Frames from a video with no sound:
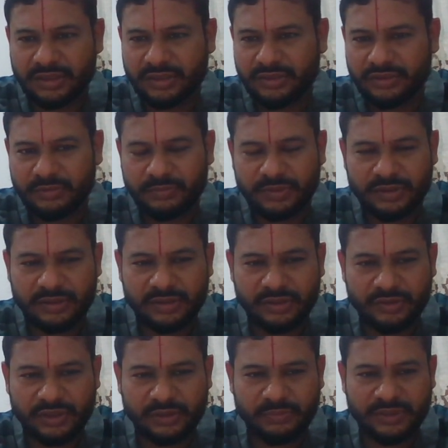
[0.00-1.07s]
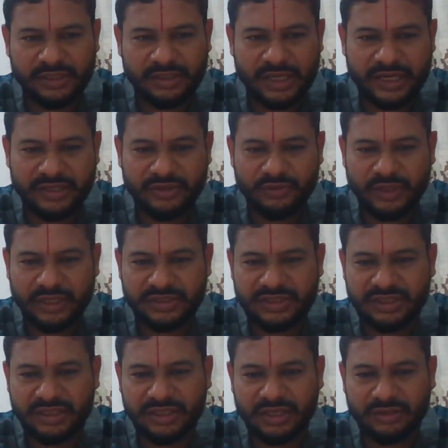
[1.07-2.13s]
you can play, and you can
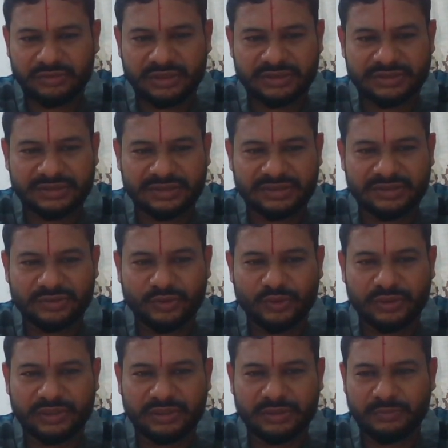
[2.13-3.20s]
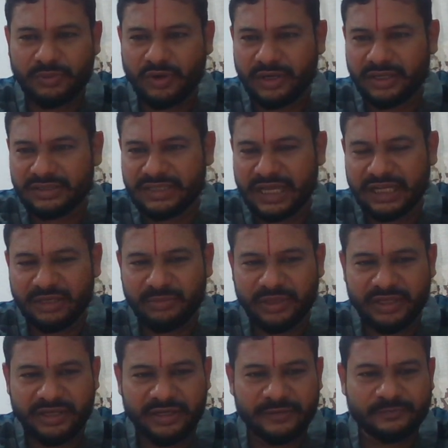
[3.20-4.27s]
see now this whole plot is
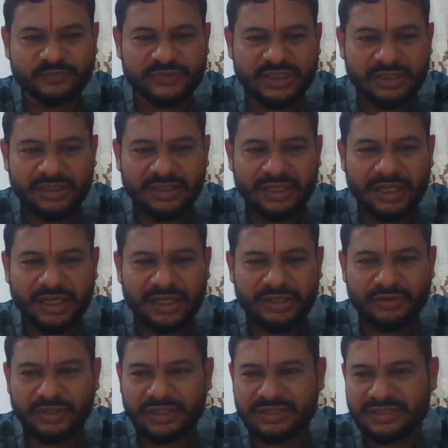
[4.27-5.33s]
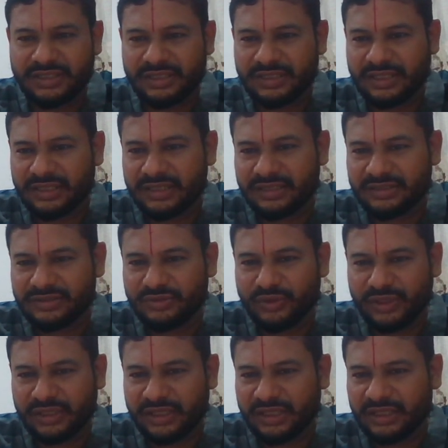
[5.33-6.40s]
animated, and you can see that it's
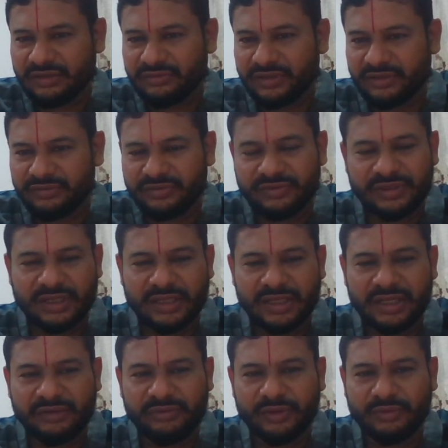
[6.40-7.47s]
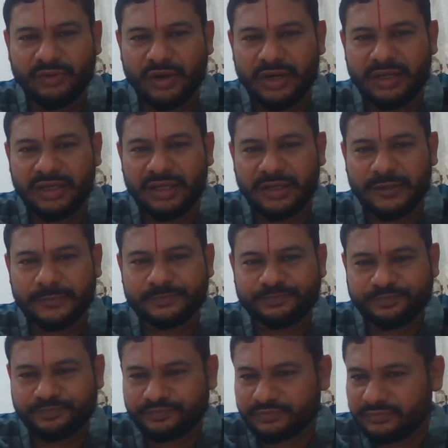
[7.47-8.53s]
going like a wave. If you want,
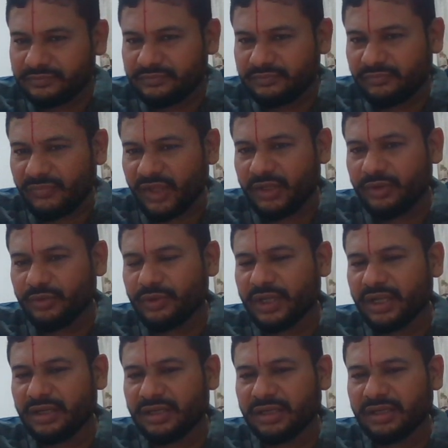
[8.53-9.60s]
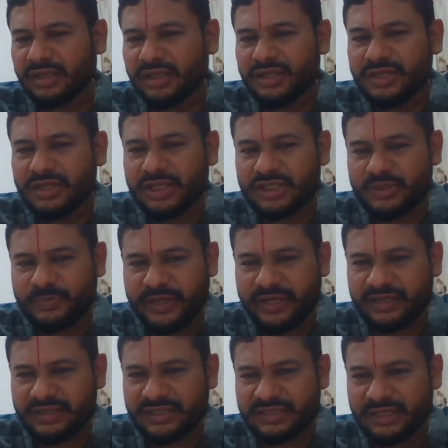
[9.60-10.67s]
you can
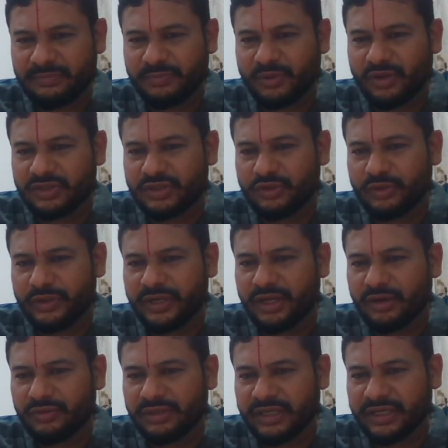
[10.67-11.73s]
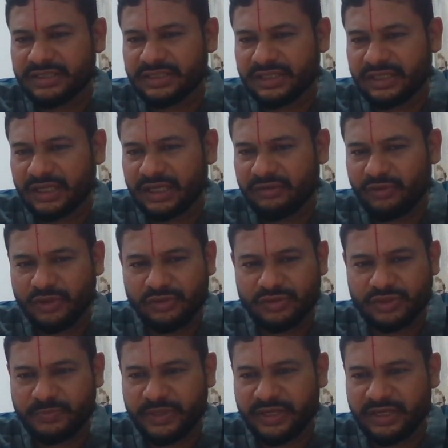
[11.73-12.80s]
speed this up or slow it down. Let's say I want to
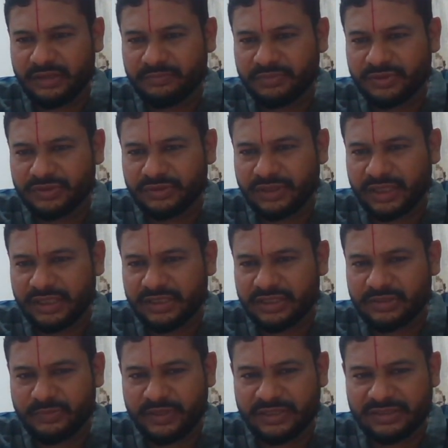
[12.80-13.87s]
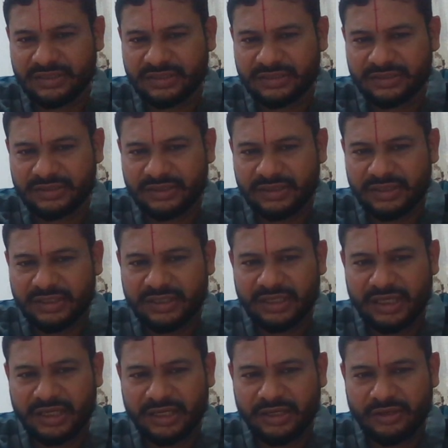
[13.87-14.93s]
speed up, so I'll just press this,
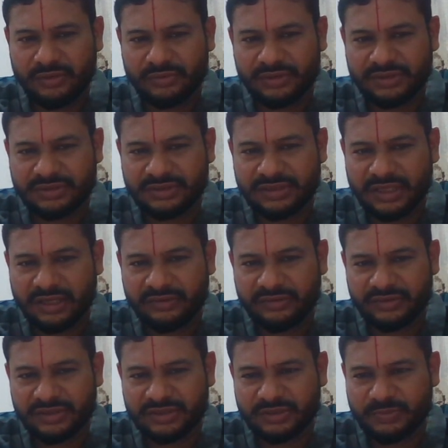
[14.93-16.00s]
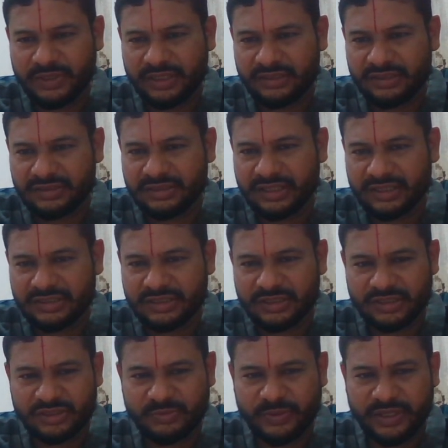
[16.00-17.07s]
and now this graph, this gets
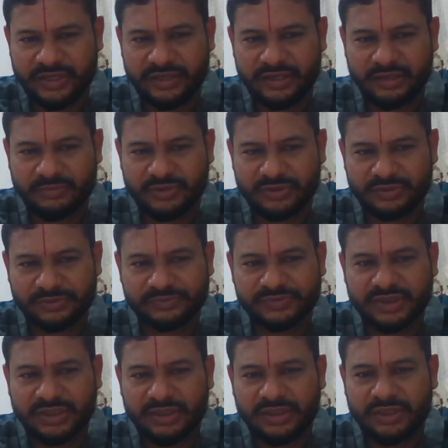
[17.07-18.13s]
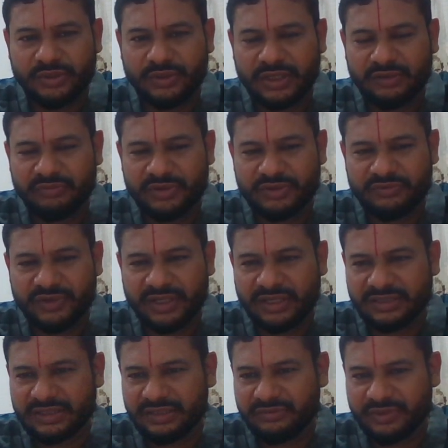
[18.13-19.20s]
speeded up. So you can very
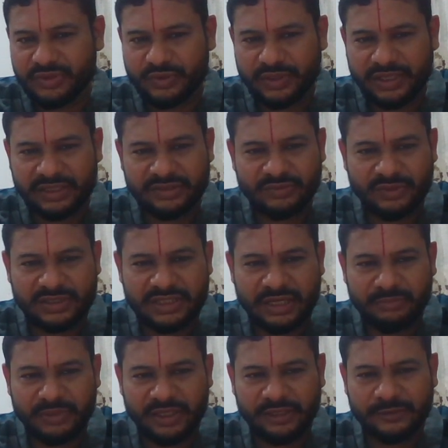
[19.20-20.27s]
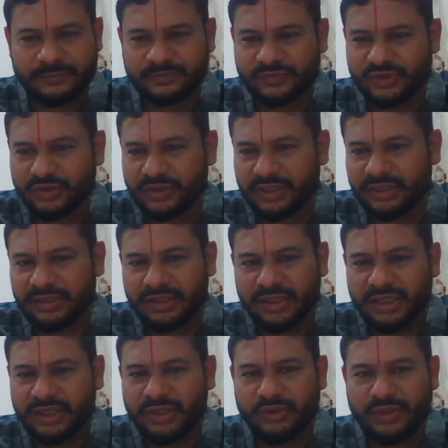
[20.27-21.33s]
easily visualize what's happening. Okay,
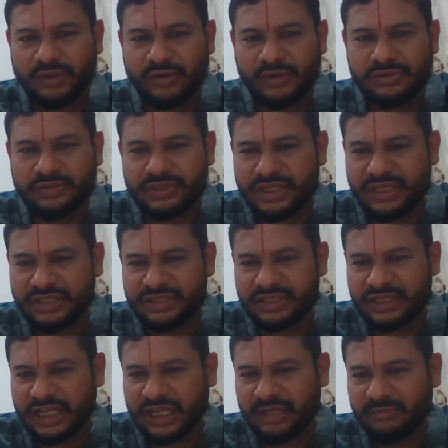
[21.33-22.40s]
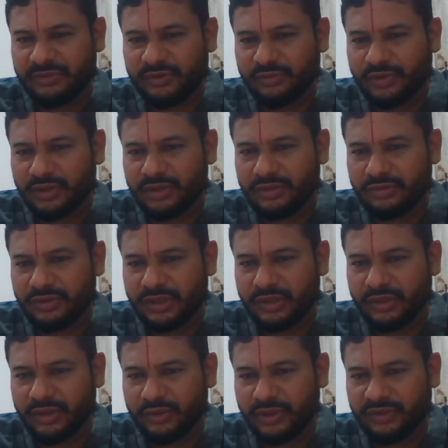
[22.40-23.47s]
you can also change the time if you want to
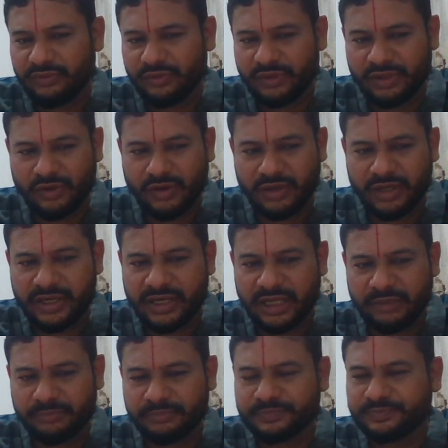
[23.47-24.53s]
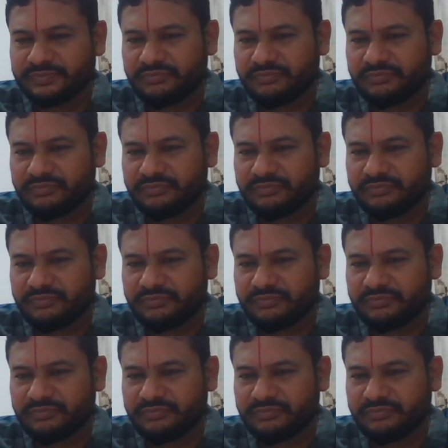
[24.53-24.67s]
do it for a longer time,